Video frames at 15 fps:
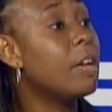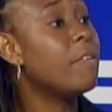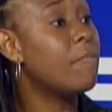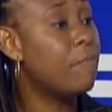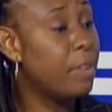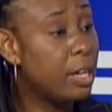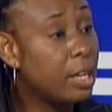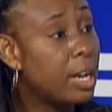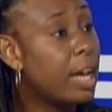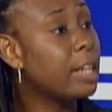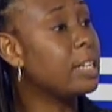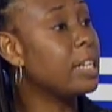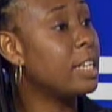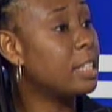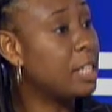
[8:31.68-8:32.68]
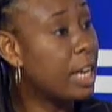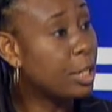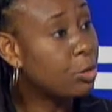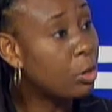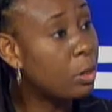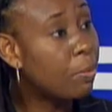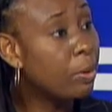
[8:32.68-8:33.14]
field, like the
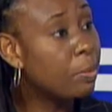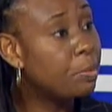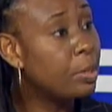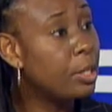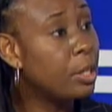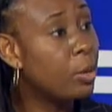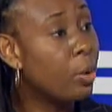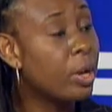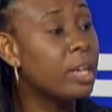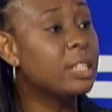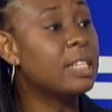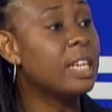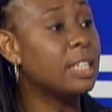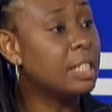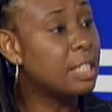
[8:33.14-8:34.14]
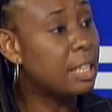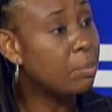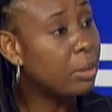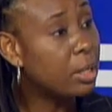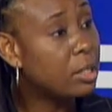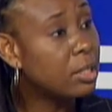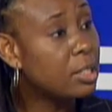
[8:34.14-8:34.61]
intellectual property lawyers, the
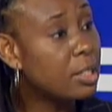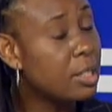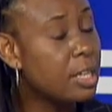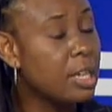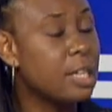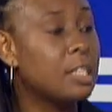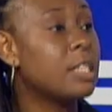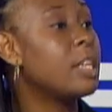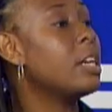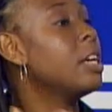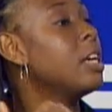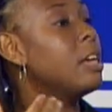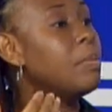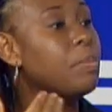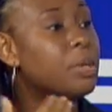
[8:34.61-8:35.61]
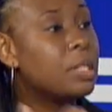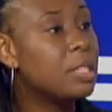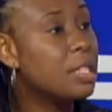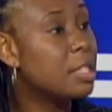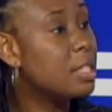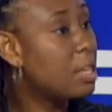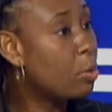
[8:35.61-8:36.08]
entertainment attorneys,
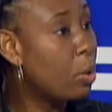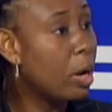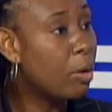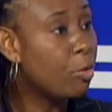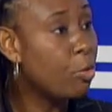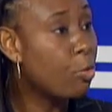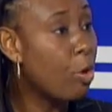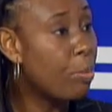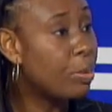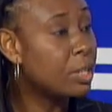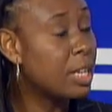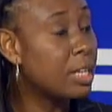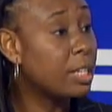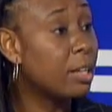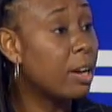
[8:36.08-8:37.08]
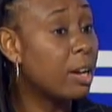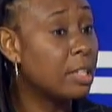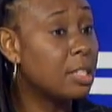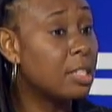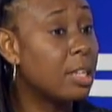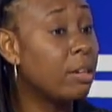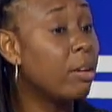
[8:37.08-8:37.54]
persons who are representing artists
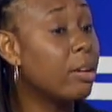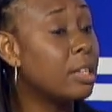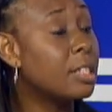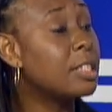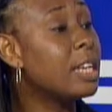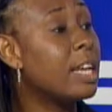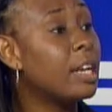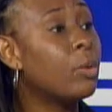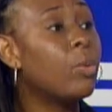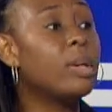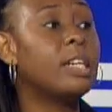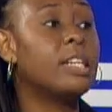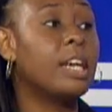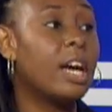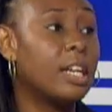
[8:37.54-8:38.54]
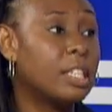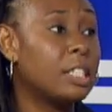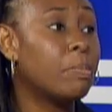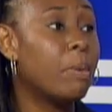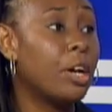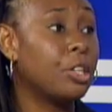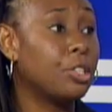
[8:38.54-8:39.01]
and understanding what the artist
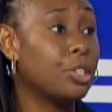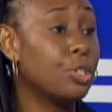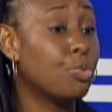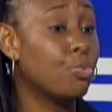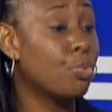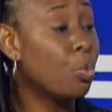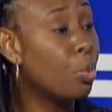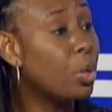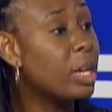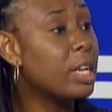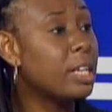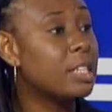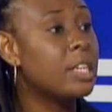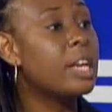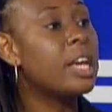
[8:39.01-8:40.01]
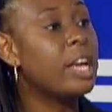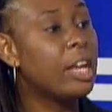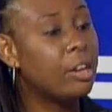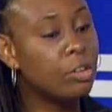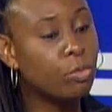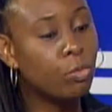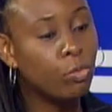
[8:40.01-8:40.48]
manager's role is
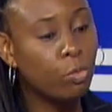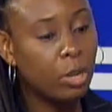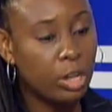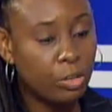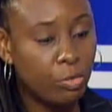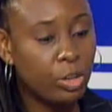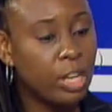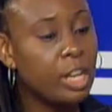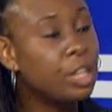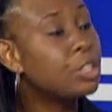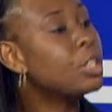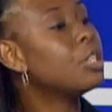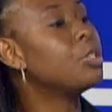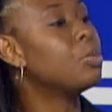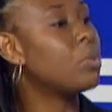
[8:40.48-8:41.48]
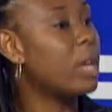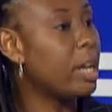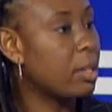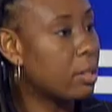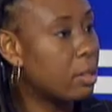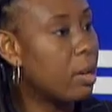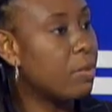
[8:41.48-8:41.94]
in relation to that
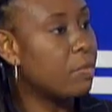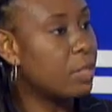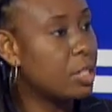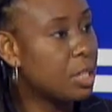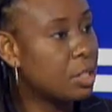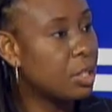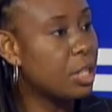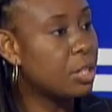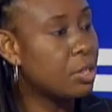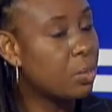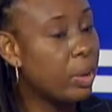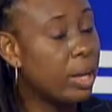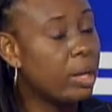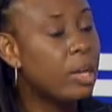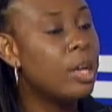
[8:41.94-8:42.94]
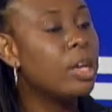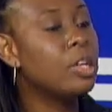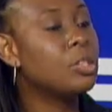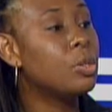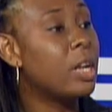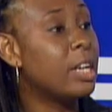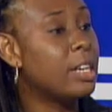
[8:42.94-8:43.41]
conversation as well, so
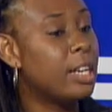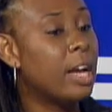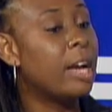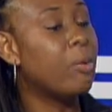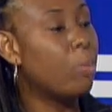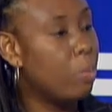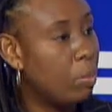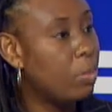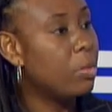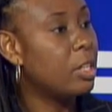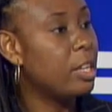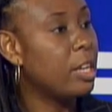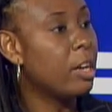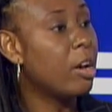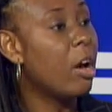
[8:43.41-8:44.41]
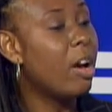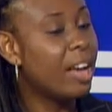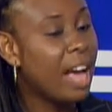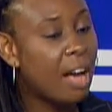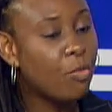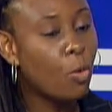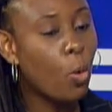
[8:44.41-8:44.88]
that they
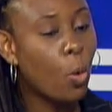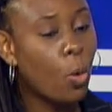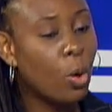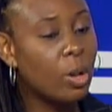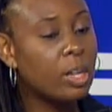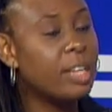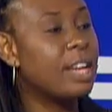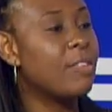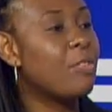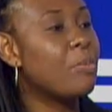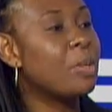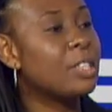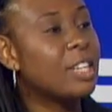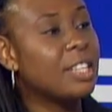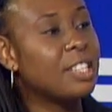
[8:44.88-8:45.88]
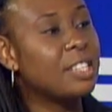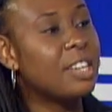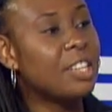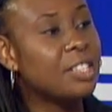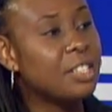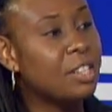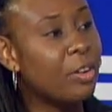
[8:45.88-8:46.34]
have all the information that is
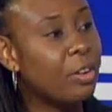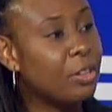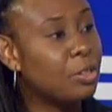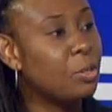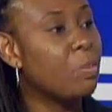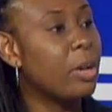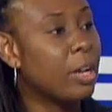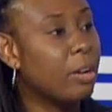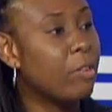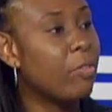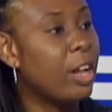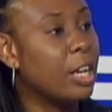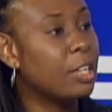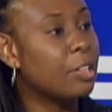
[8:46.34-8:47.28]
necessary to make a valid.